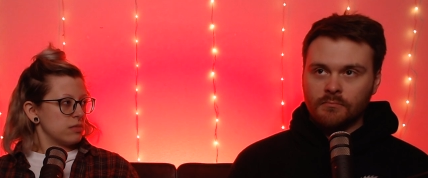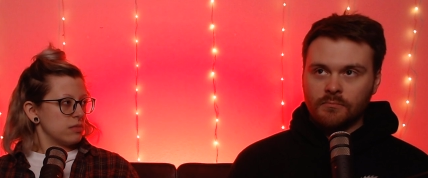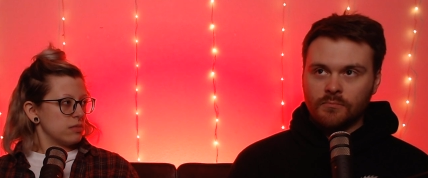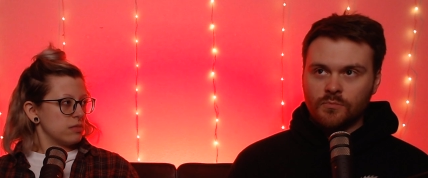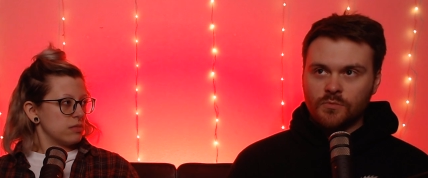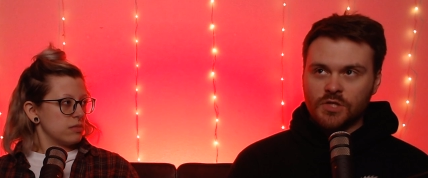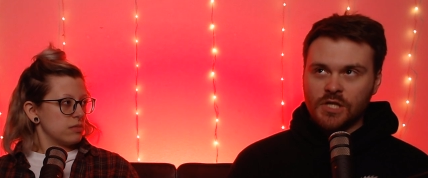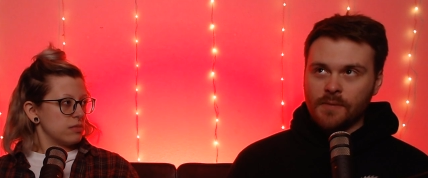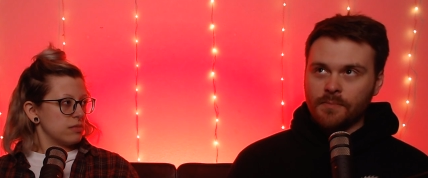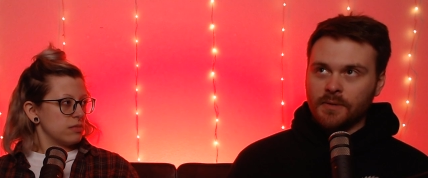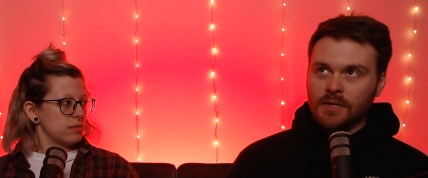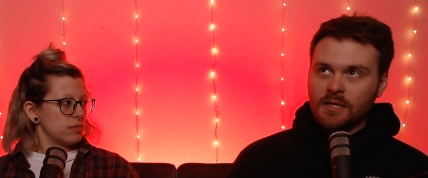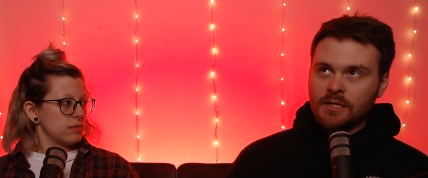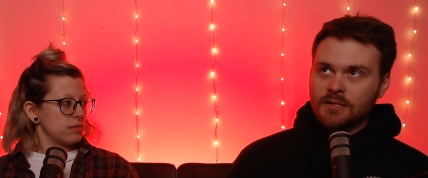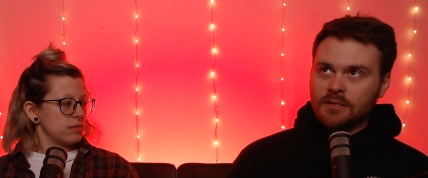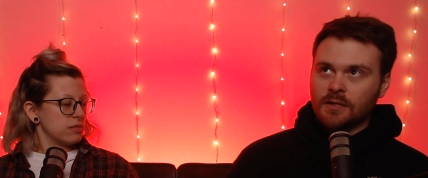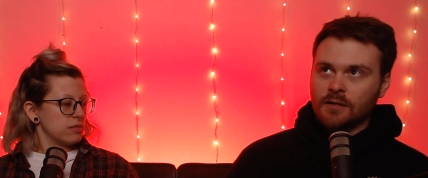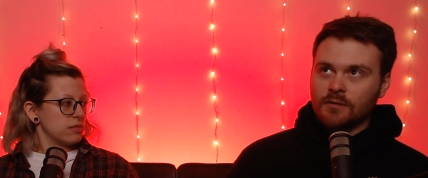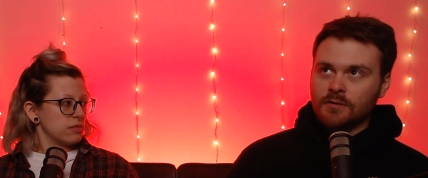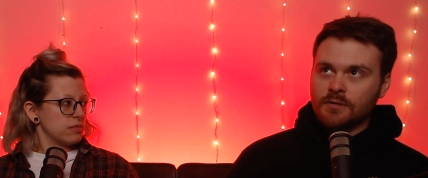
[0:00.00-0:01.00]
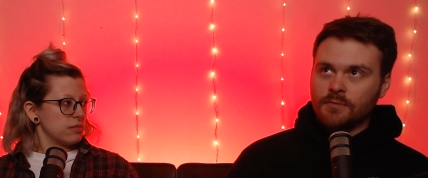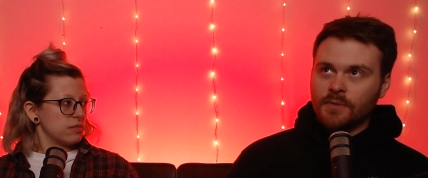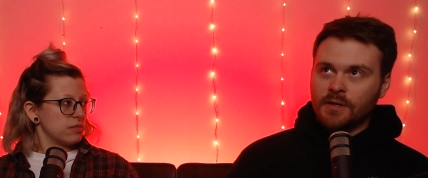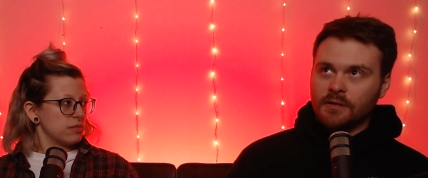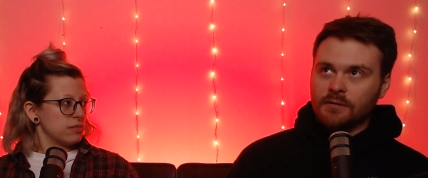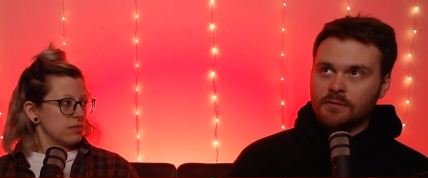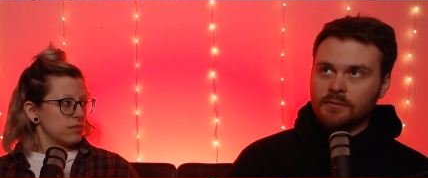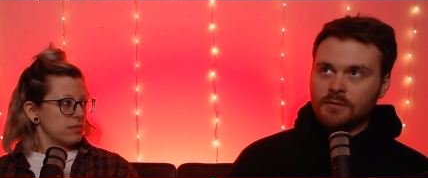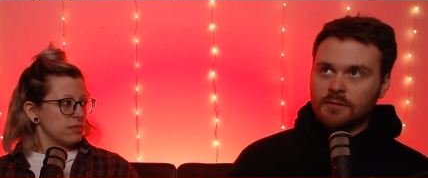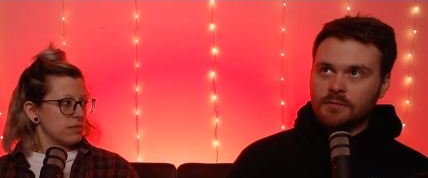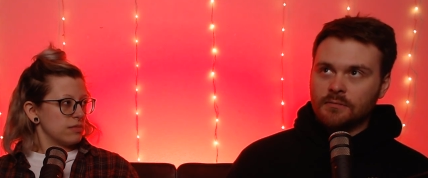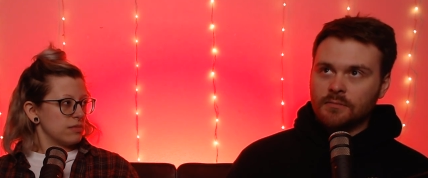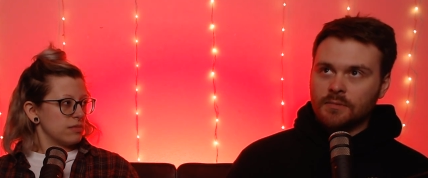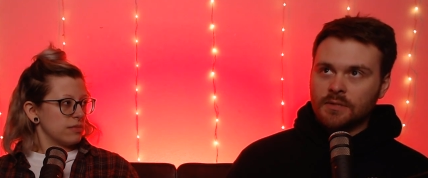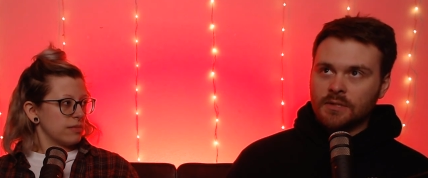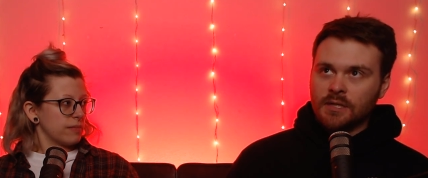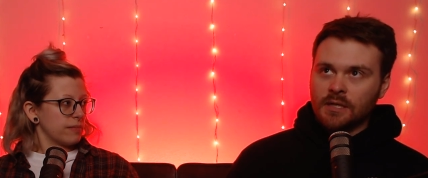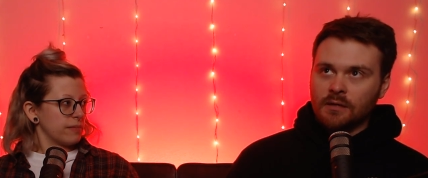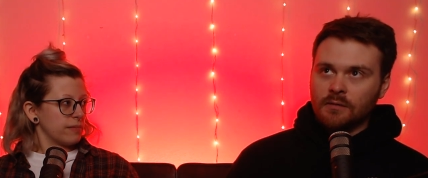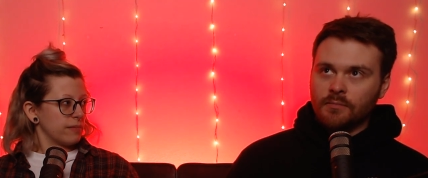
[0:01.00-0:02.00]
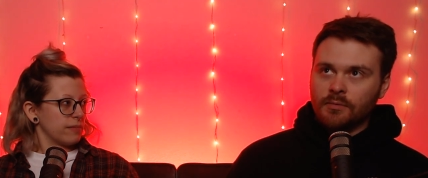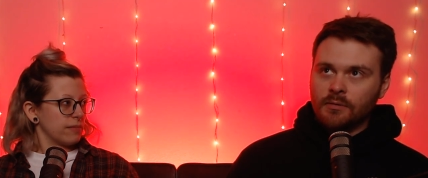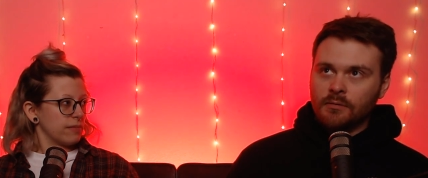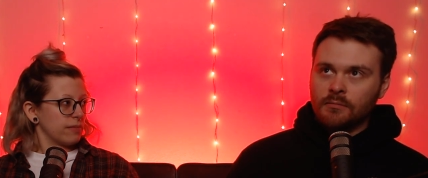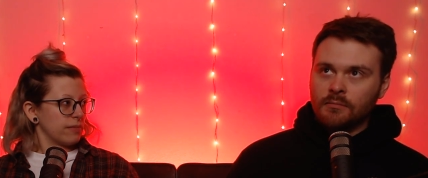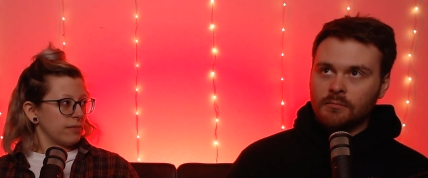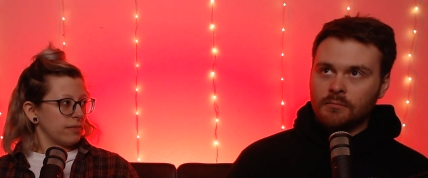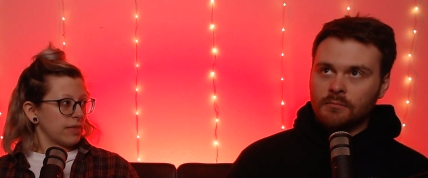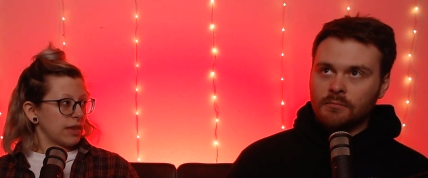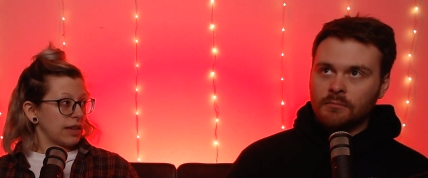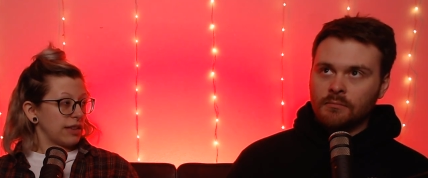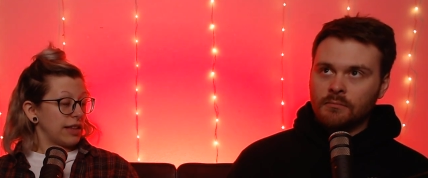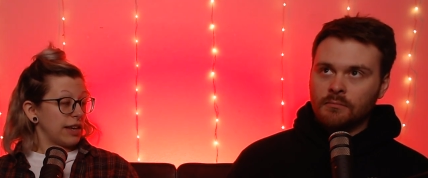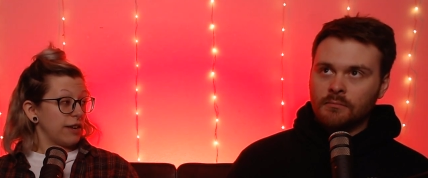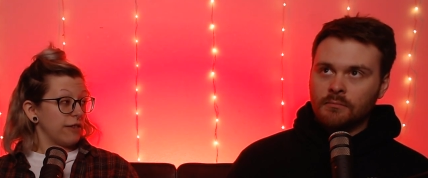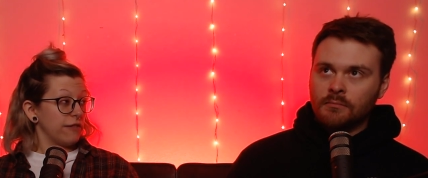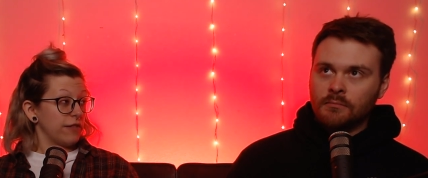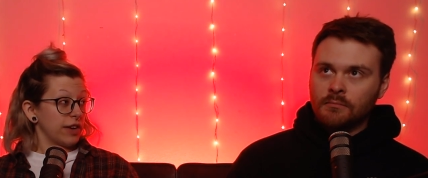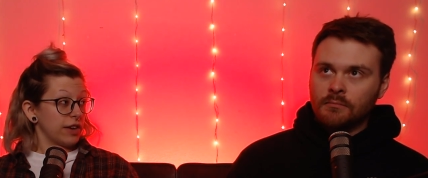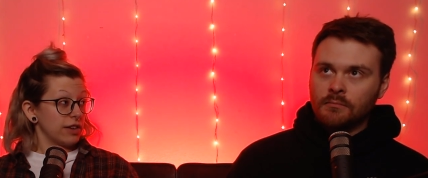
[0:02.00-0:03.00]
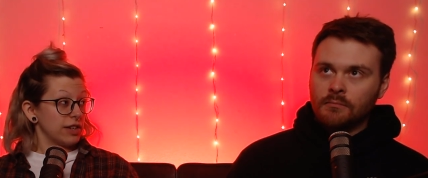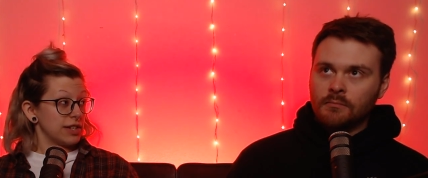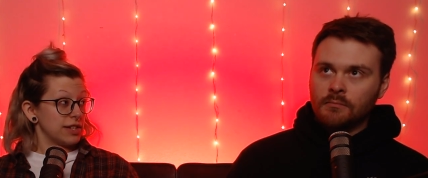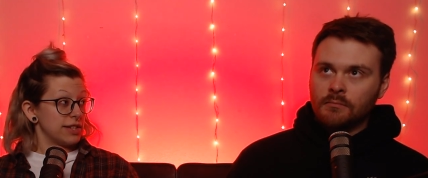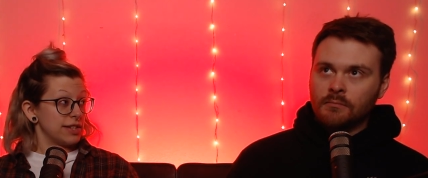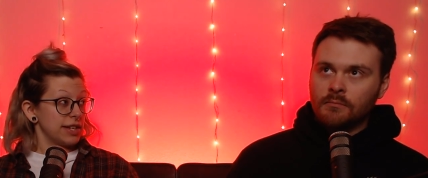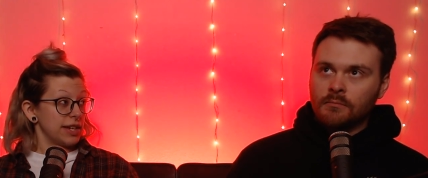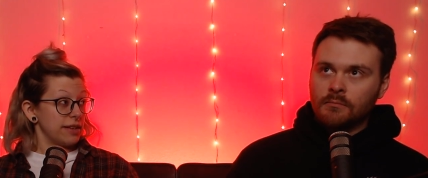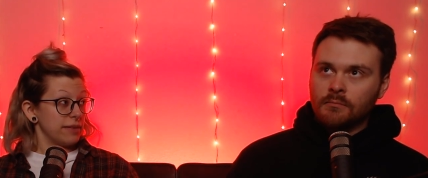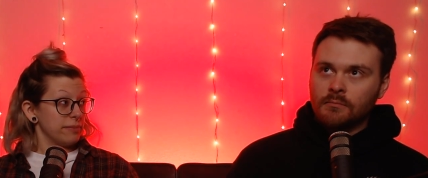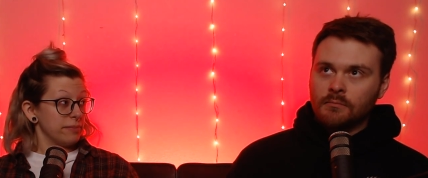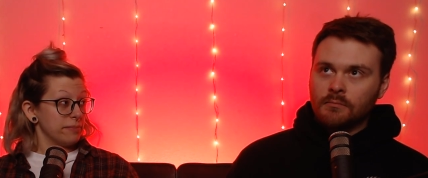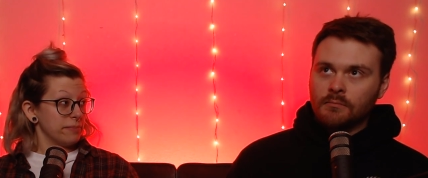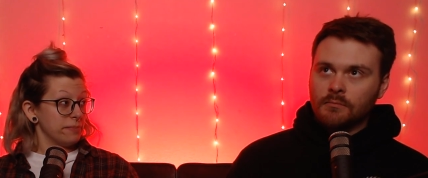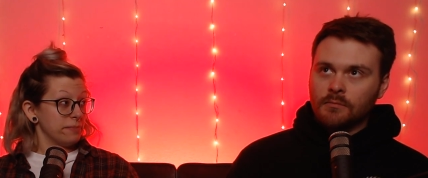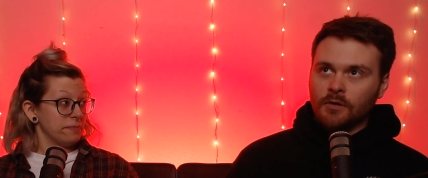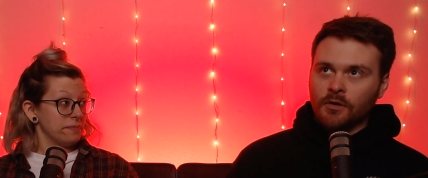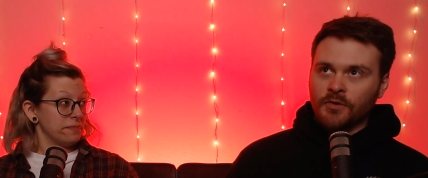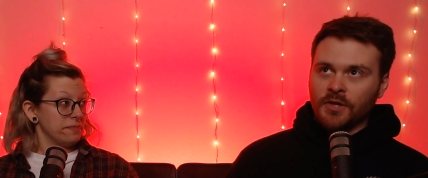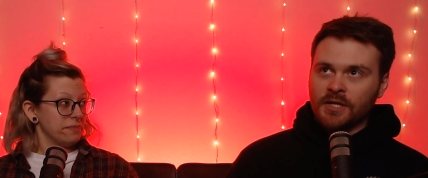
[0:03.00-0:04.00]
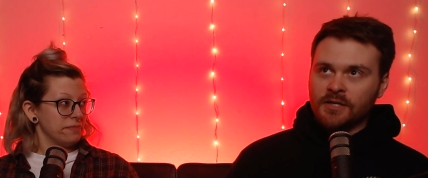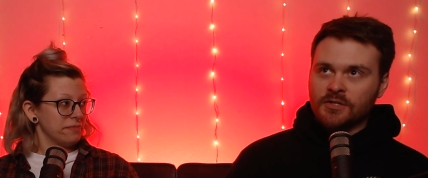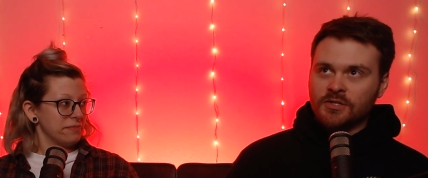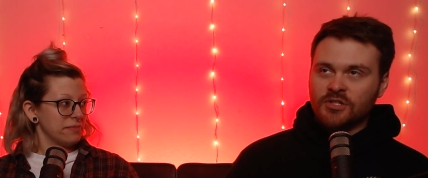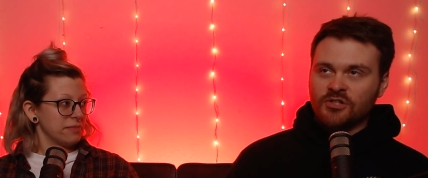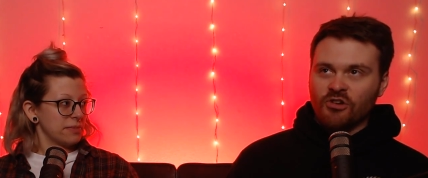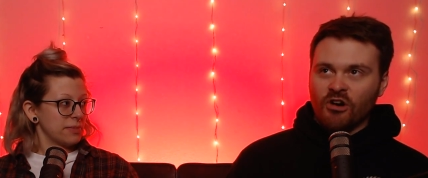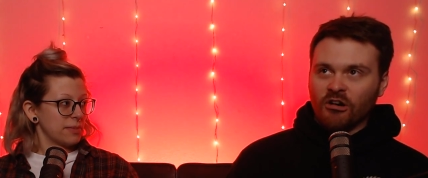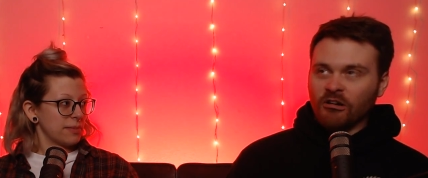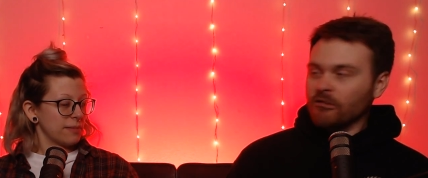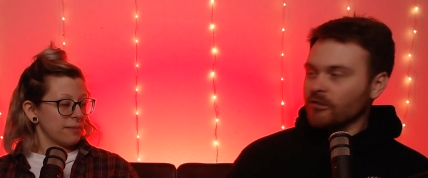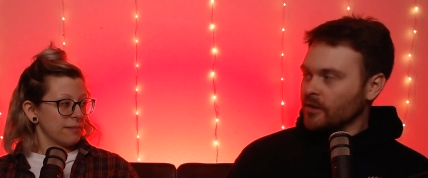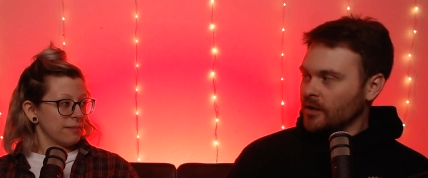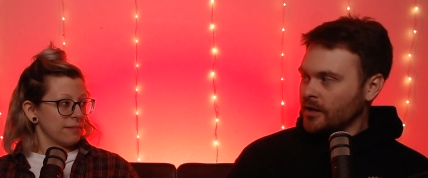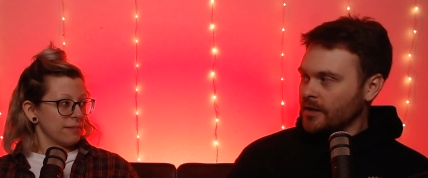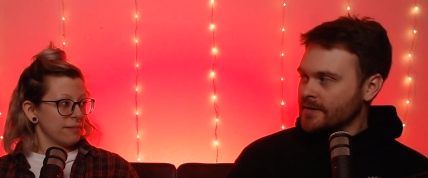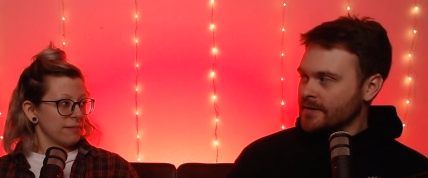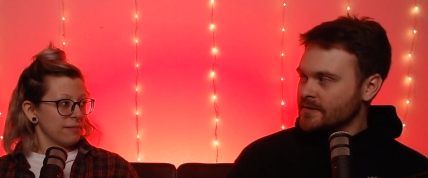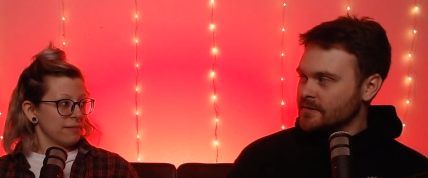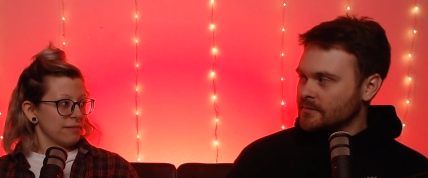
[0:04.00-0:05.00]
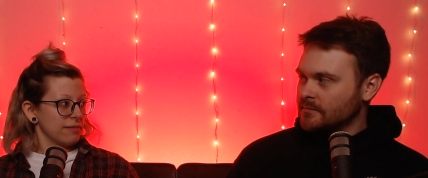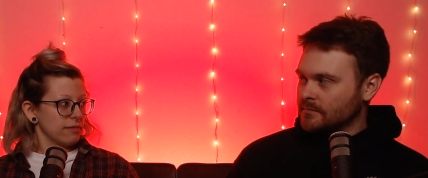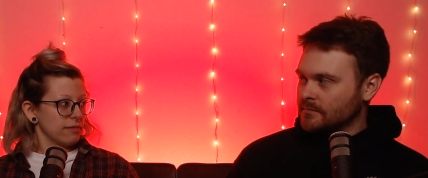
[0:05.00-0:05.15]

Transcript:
Speaker 1: Japanese stairs are made steep.
Speaker 2: They're very steep.
Speaker 1: Are they stronger than us?